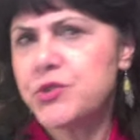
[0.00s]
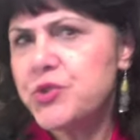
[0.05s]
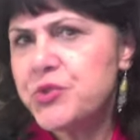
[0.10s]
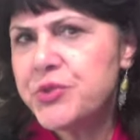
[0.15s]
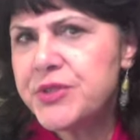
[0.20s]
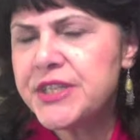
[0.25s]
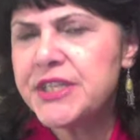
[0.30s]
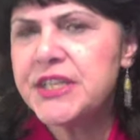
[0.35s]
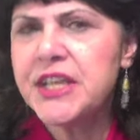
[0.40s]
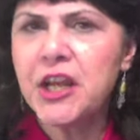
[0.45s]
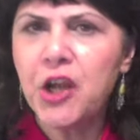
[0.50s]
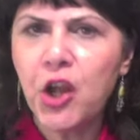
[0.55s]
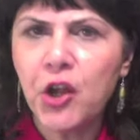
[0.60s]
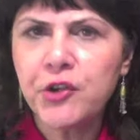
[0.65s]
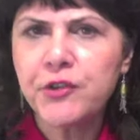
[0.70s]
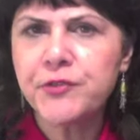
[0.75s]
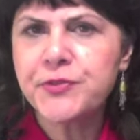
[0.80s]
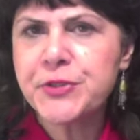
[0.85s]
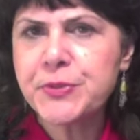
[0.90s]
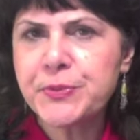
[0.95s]
You see a
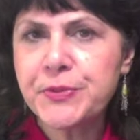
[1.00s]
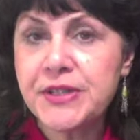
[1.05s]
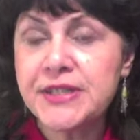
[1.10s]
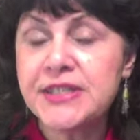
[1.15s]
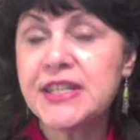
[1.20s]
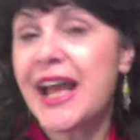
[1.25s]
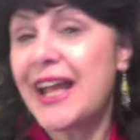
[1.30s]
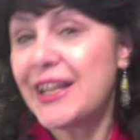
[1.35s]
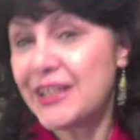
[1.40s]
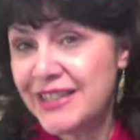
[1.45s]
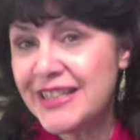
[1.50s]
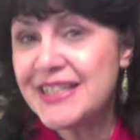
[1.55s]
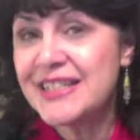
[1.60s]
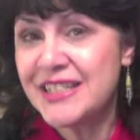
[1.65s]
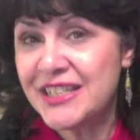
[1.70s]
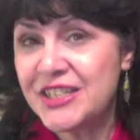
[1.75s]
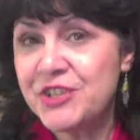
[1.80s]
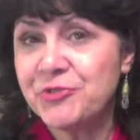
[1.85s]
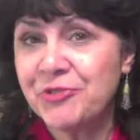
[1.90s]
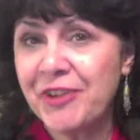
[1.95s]
lot of splits, at least
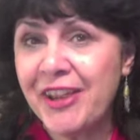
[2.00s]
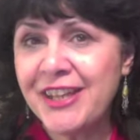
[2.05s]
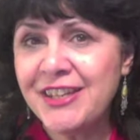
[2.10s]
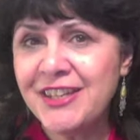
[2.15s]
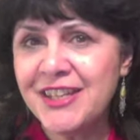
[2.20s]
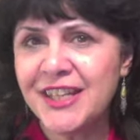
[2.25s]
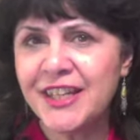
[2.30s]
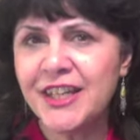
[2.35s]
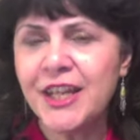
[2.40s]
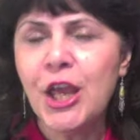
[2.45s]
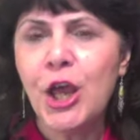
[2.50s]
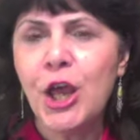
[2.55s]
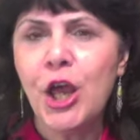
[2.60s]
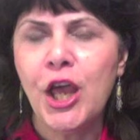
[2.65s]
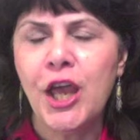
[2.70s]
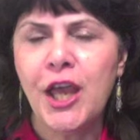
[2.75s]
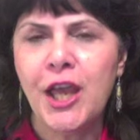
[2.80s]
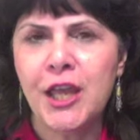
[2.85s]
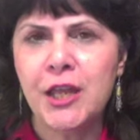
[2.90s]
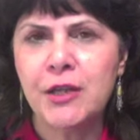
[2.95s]
in Iranian
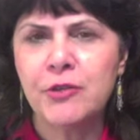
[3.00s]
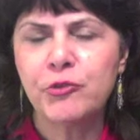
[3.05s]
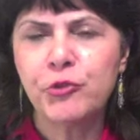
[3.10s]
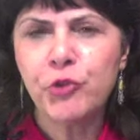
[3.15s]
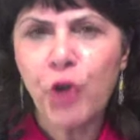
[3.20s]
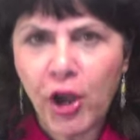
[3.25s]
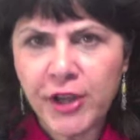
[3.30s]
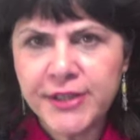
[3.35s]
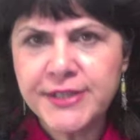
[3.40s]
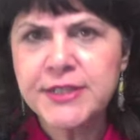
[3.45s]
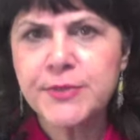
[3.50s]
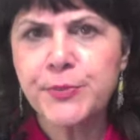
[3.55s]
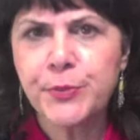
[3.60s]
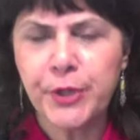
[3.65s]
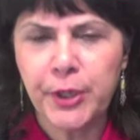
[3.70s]
uh, right